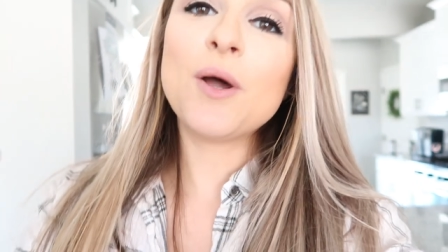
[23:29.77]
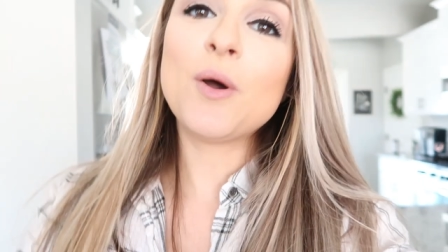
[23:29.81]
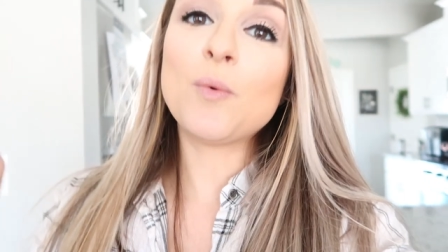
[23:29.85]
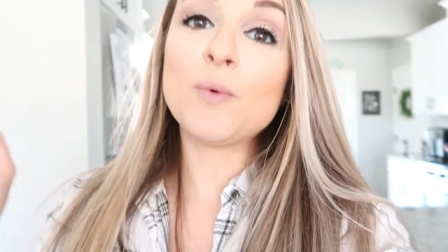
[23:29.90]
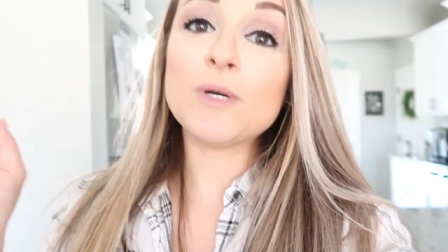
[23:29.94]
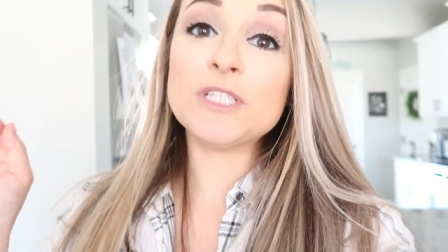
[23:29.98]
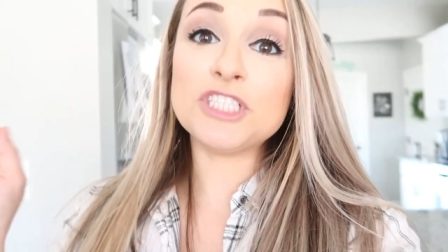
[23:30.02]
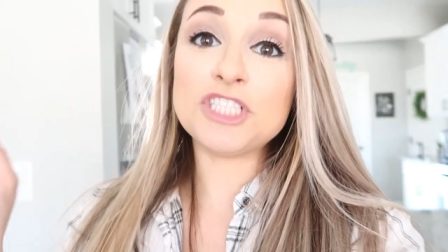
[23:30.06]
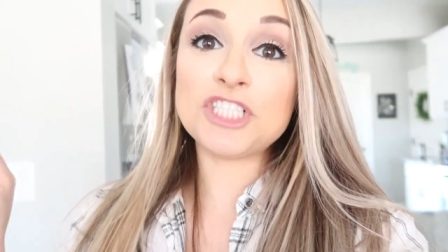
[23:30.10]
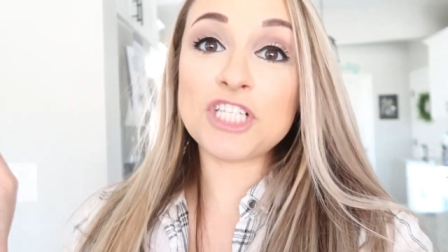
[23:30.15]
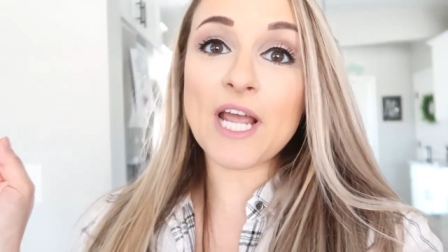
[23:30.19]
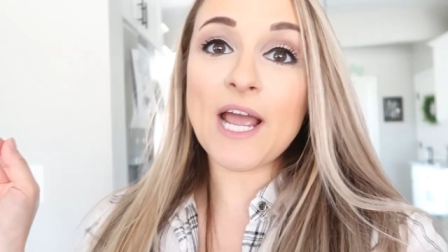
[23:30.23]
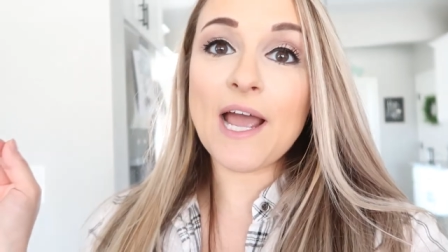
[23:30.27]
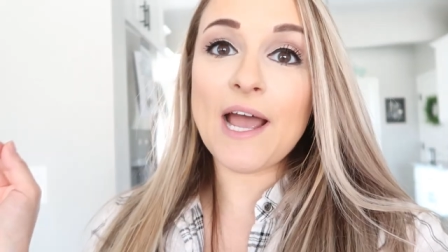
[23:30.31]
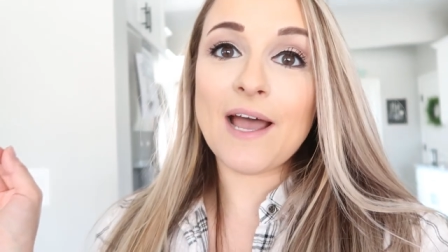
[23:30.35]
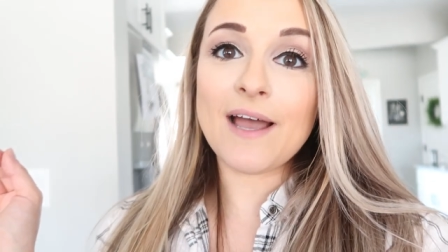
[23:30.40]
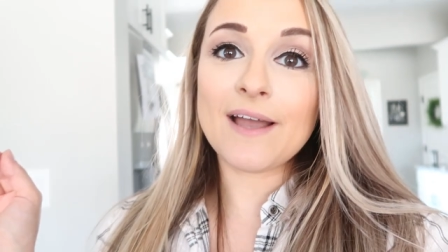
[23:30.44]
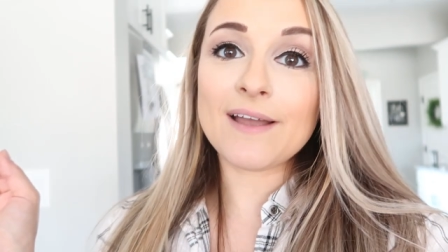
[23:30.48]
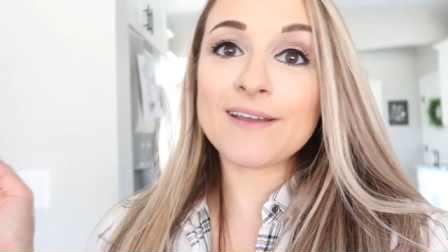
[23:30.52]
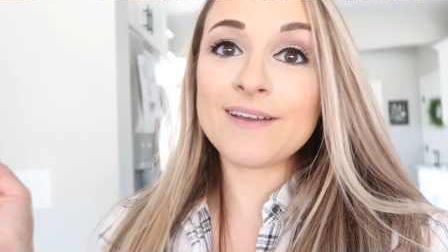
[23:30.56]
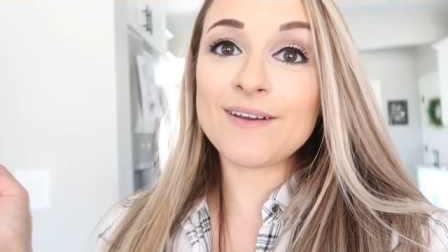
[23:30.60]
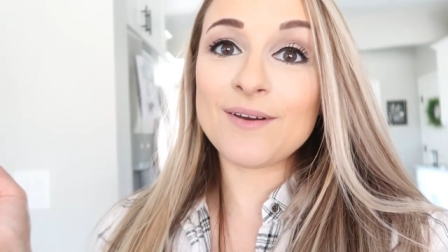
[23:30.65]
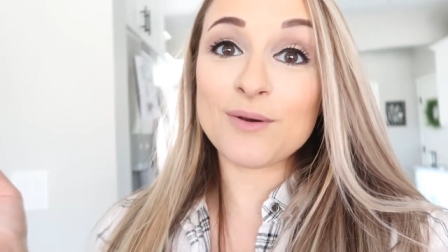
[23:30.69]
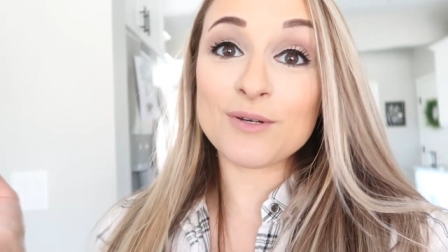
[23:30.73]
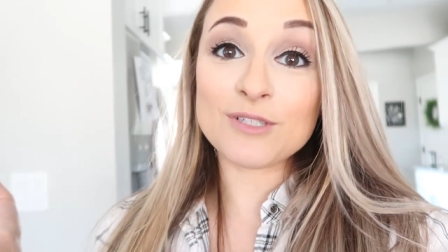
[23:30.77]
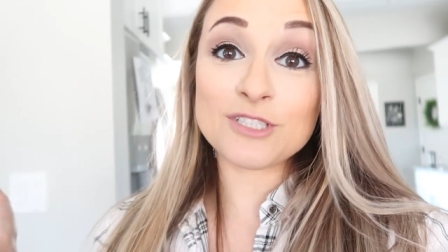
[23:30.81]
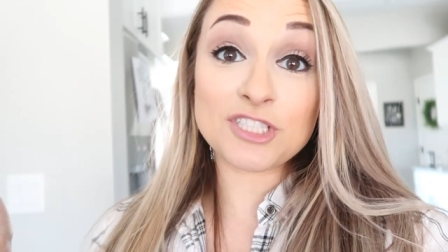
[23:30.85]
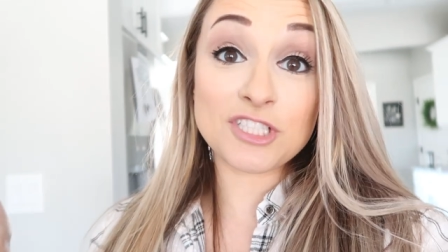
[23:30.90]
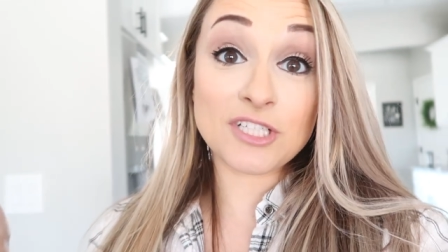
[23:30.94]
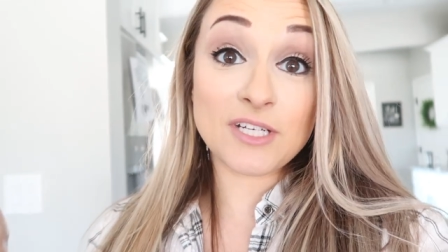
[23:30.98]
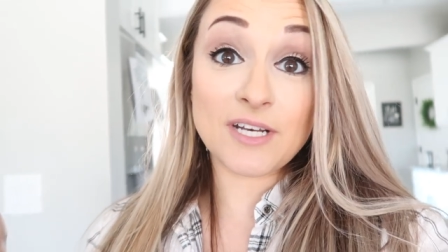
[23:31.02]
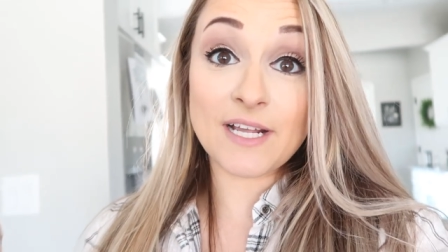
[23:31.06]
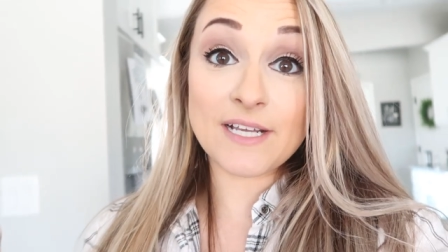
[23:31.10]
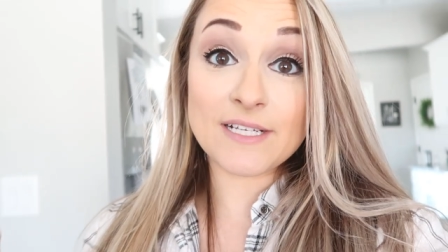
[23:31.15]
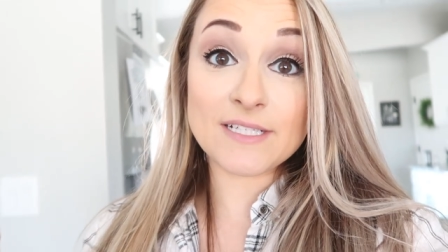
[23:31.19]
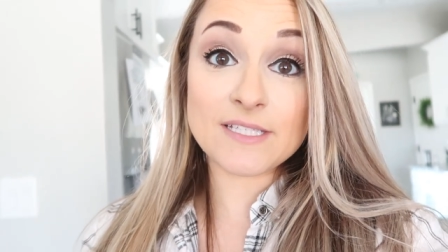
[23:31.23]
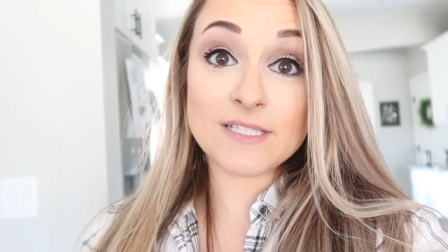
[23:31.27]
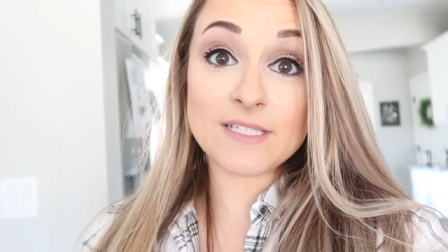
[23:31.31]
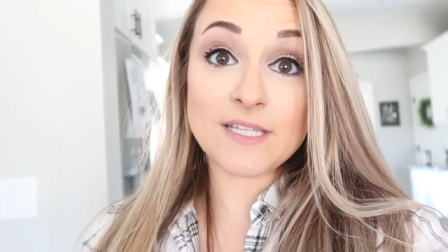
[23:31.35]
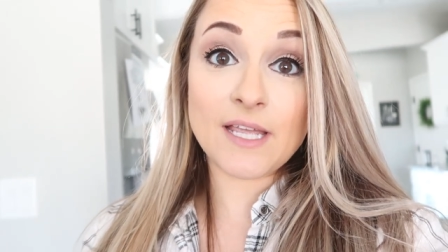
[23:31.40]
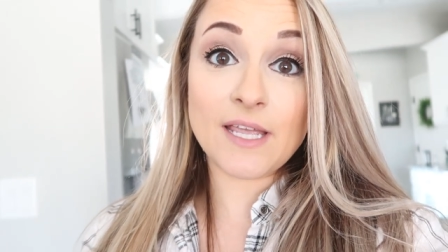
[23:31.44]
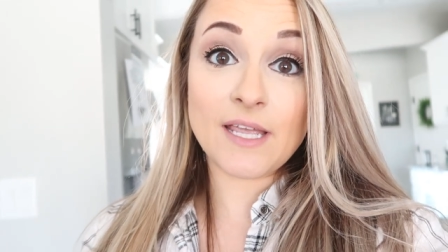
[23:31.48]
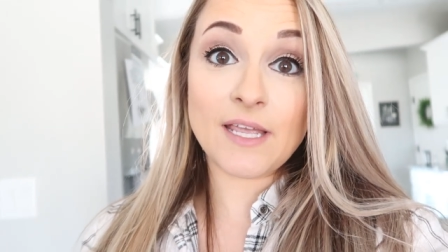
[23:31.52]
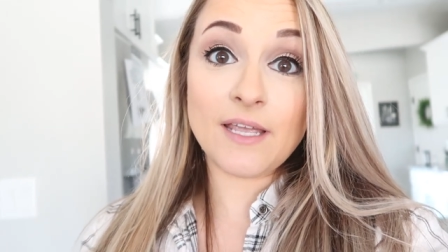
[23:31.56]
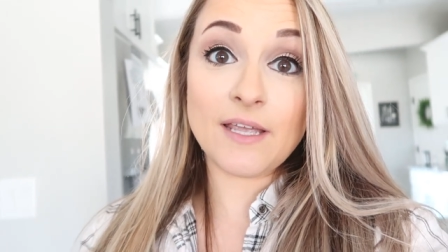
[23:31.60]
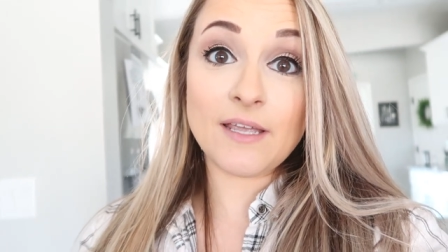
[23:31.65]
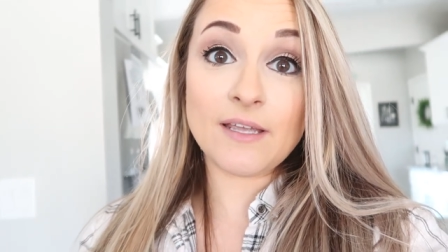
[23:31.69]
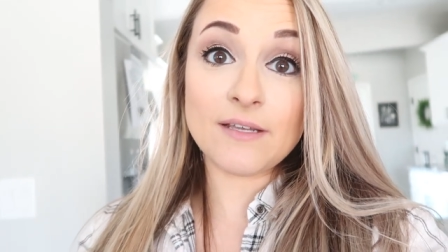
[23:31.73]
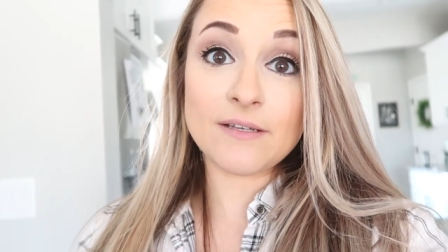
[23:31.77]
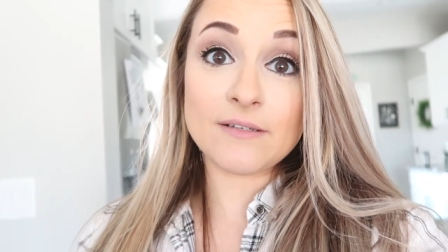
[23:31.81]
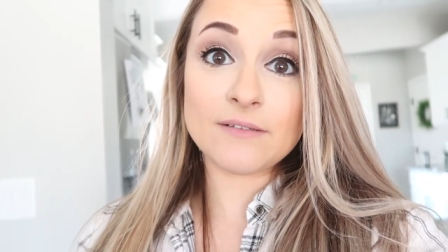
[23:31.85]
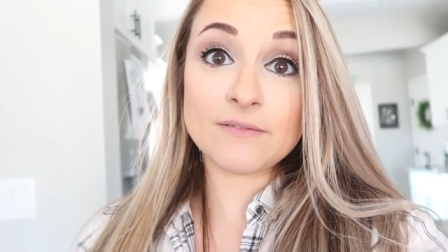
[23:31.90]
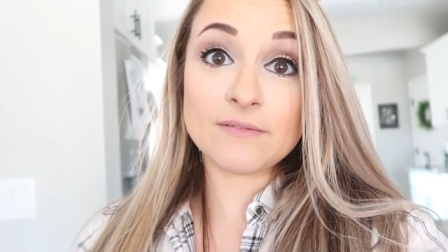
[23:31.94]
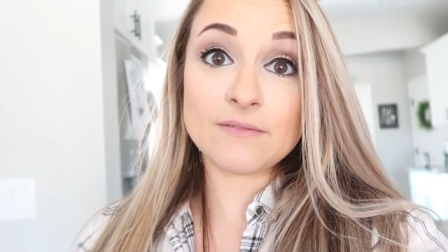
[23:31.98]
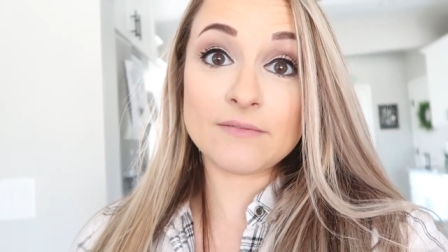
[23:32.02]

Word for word: when Jack, or should I say,